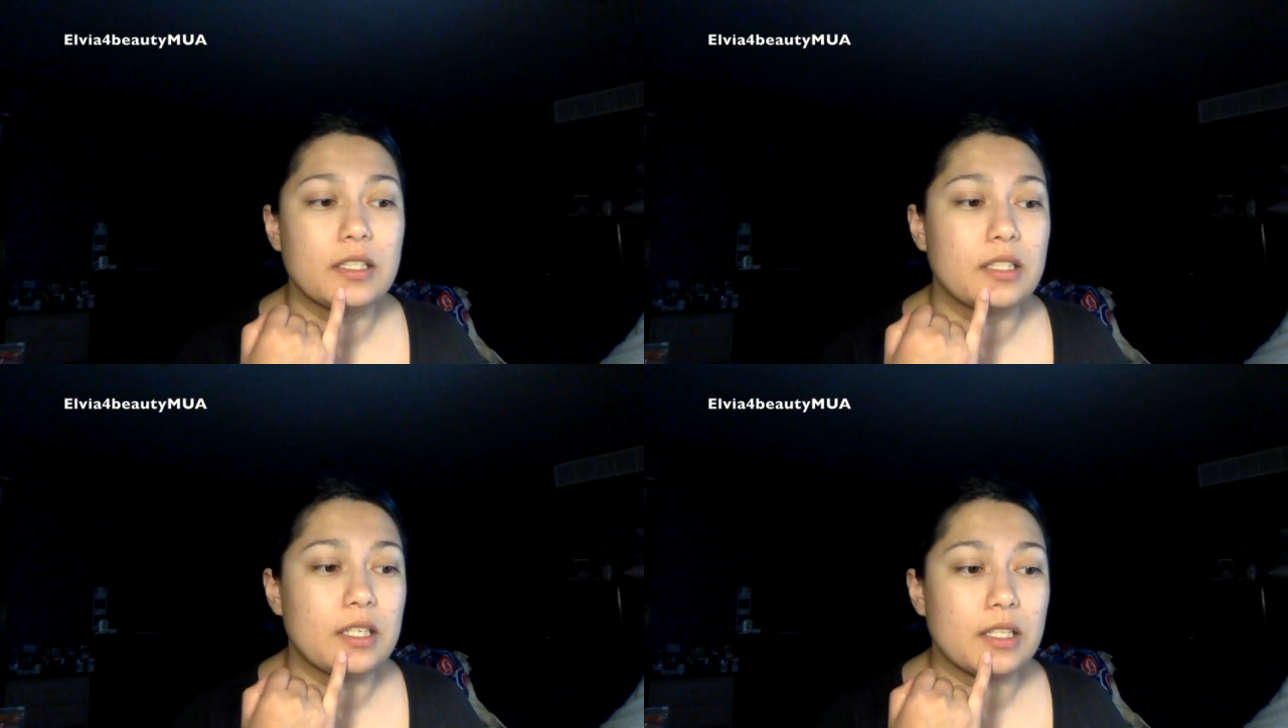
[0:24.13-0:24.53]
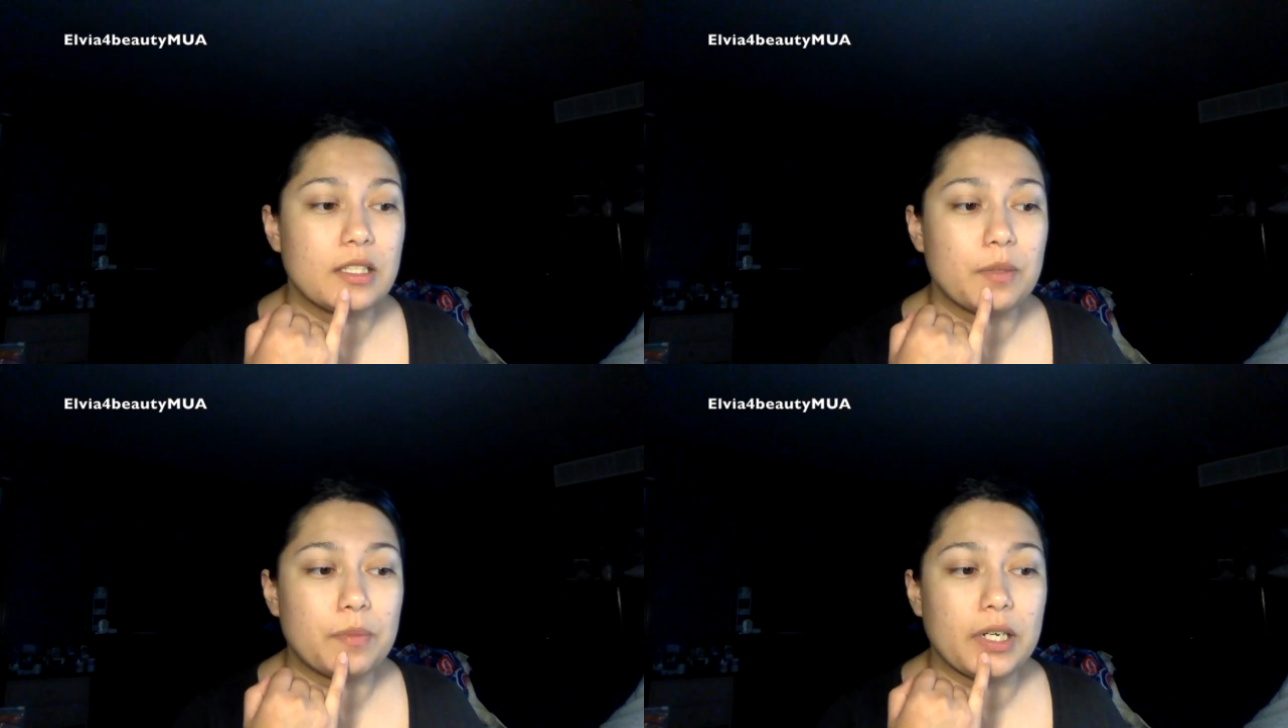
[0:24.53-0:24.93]

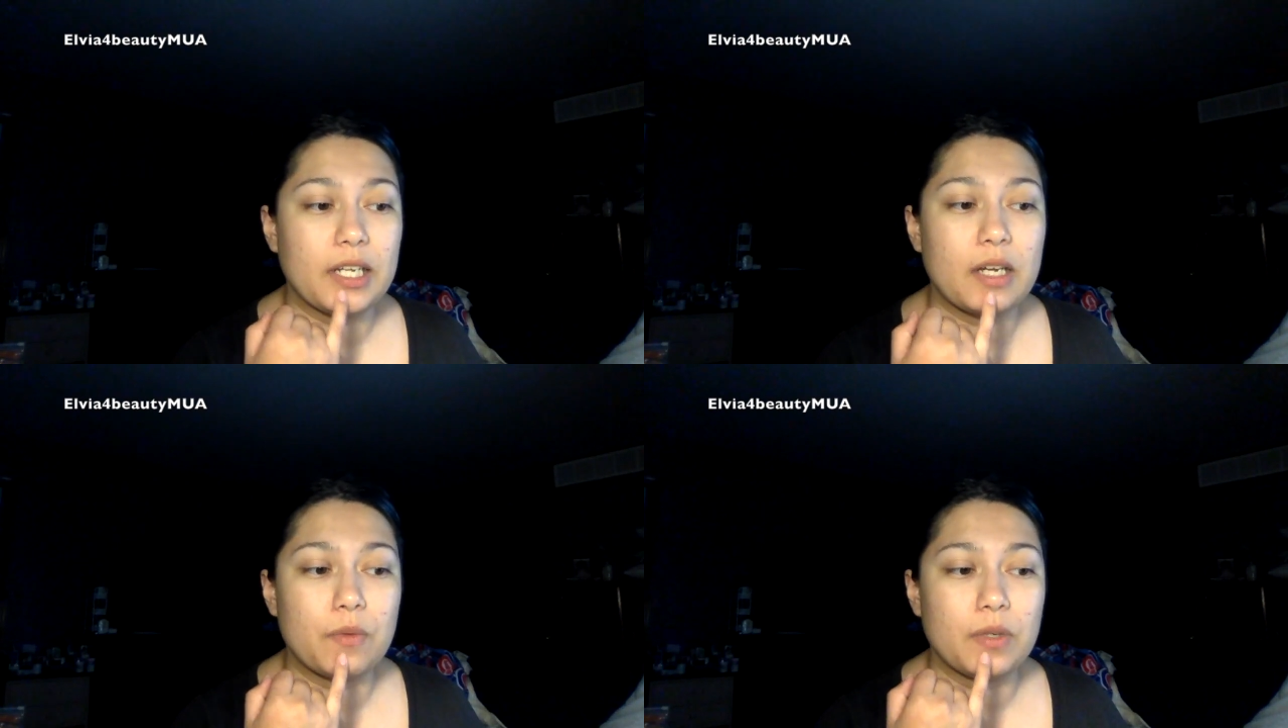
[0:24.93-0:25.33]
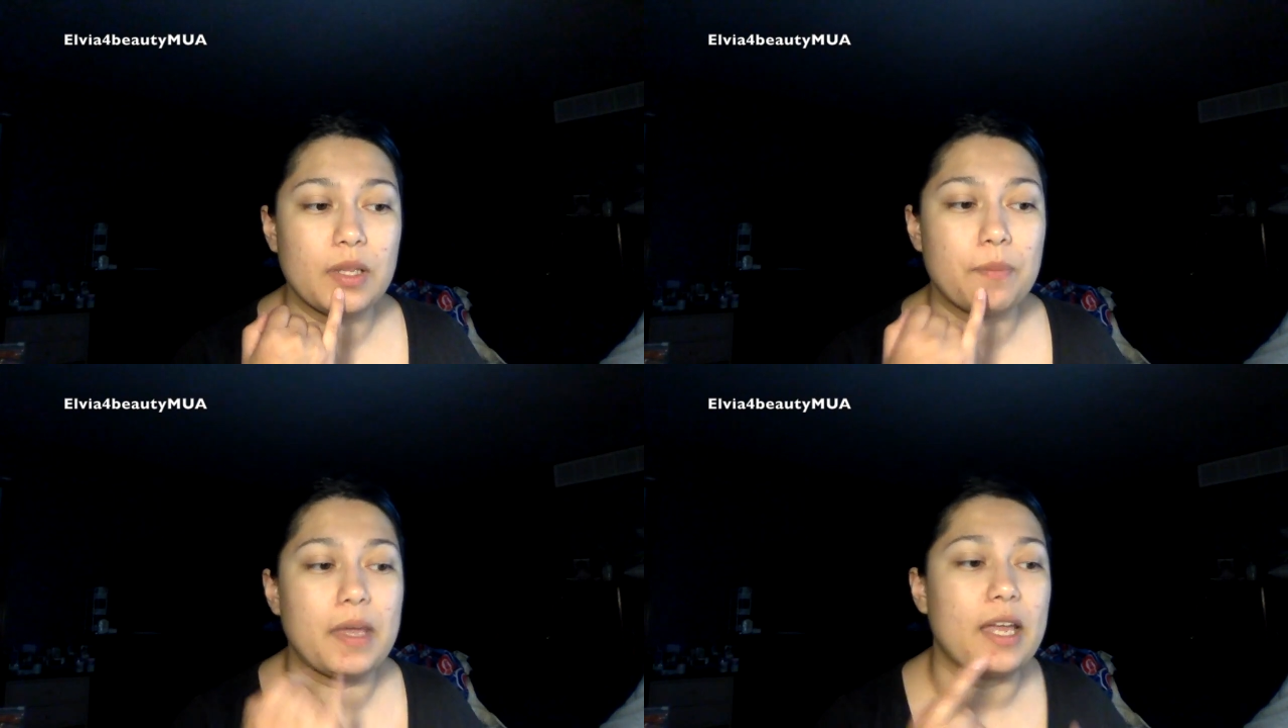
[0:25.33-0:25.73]
to break out really
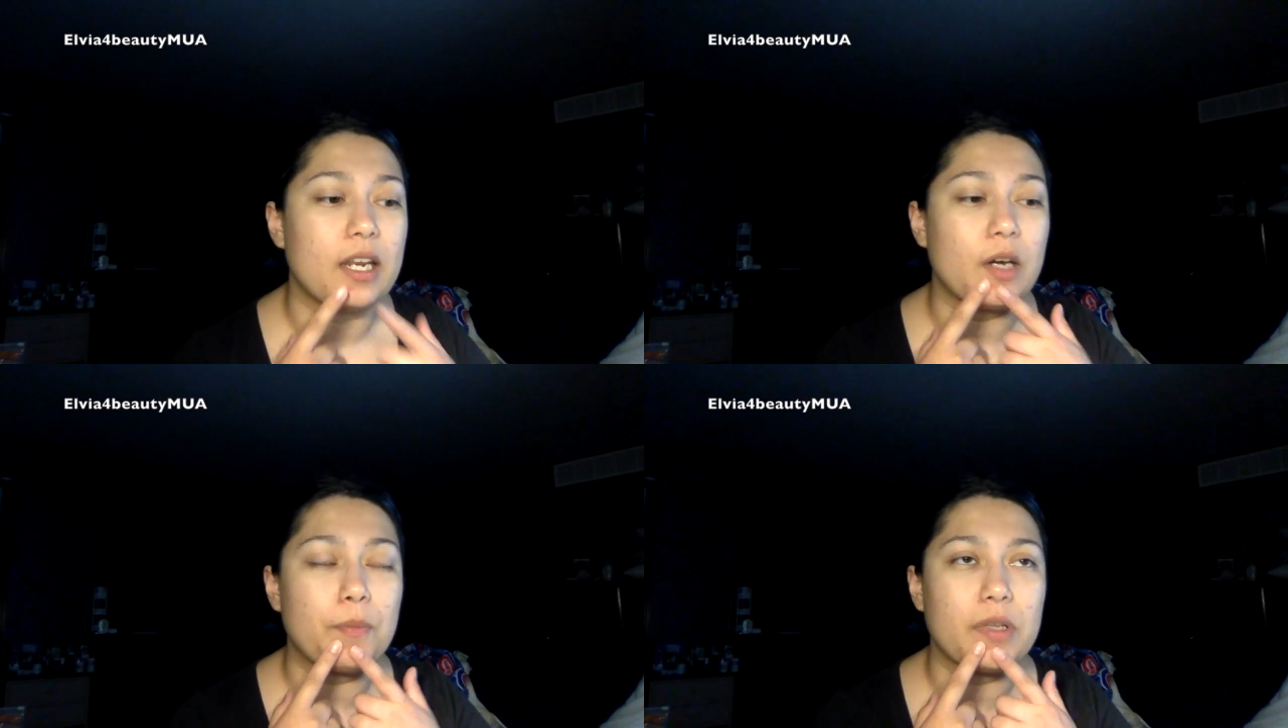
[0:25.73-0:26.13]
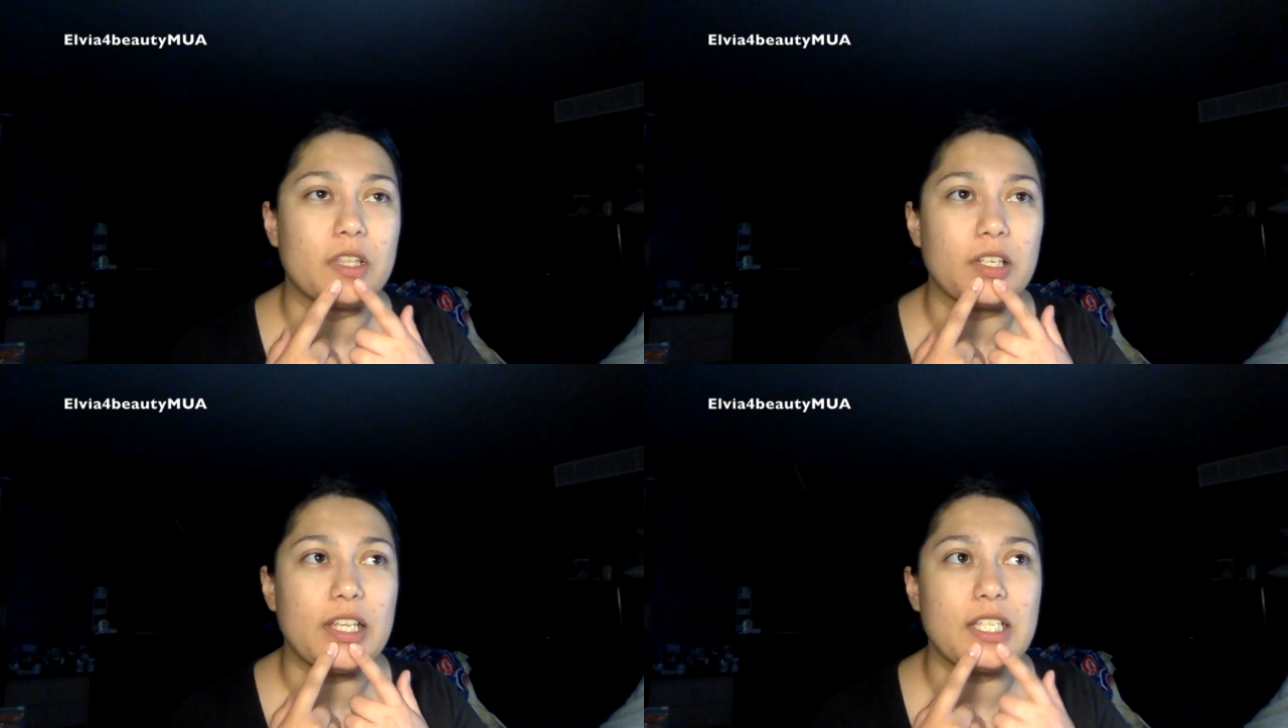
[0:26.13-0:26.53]
bad here, but
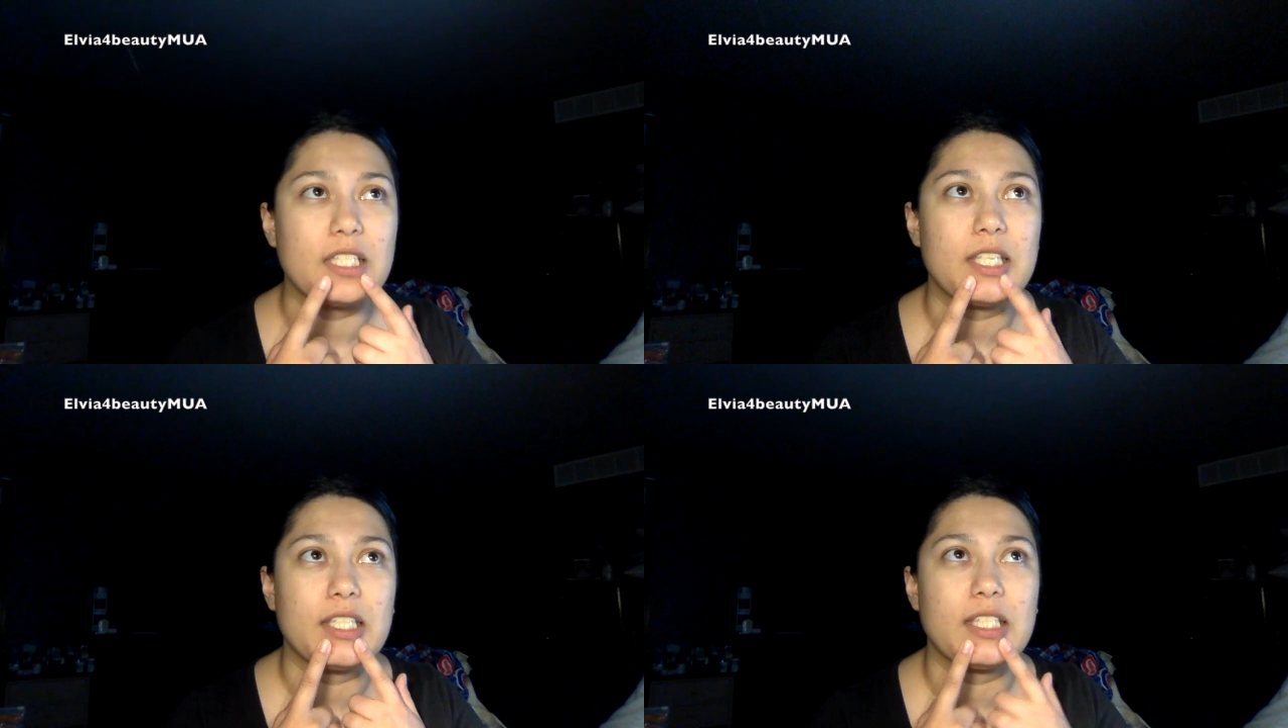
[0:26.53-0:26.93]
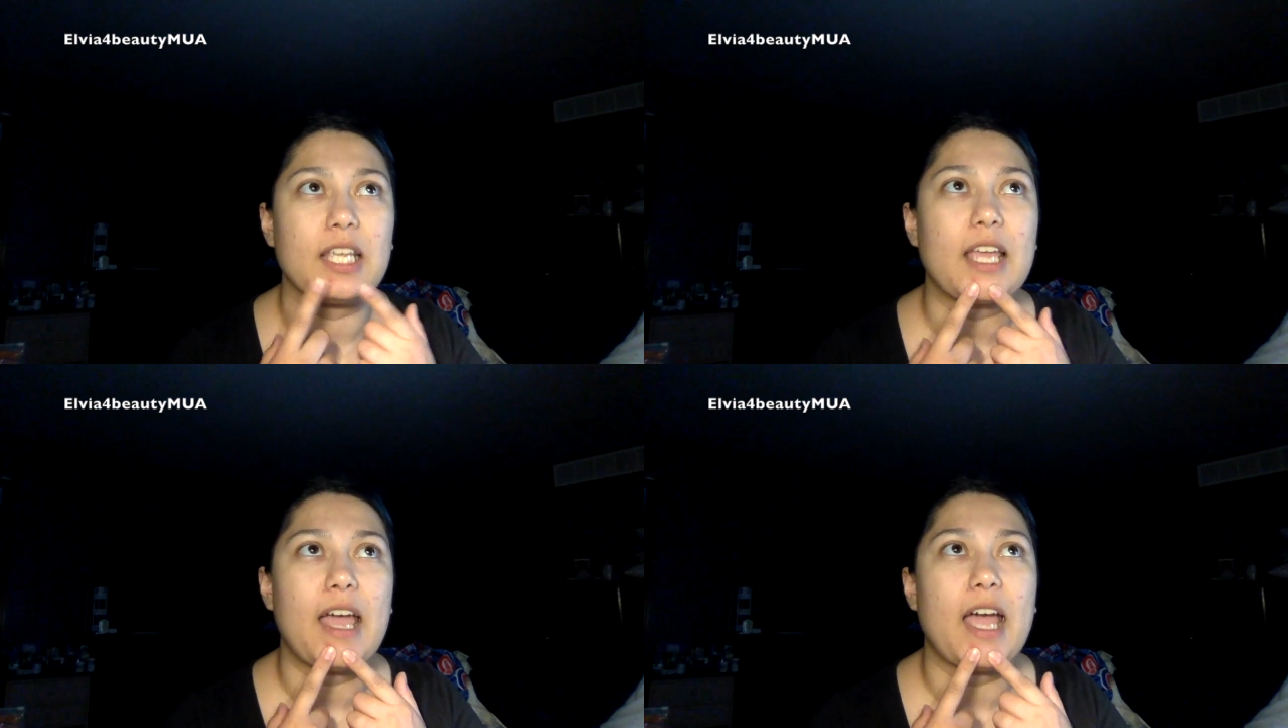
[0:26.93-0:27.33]
they're like
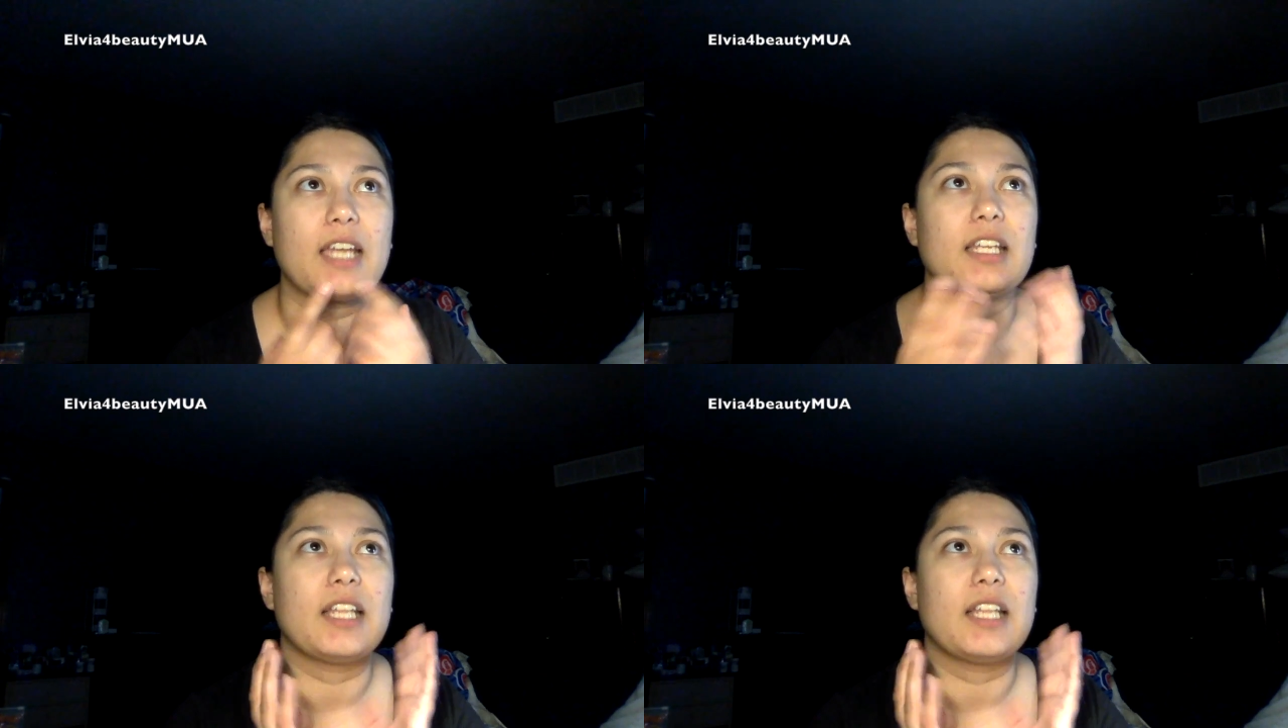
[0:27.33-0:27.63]
cystic acne.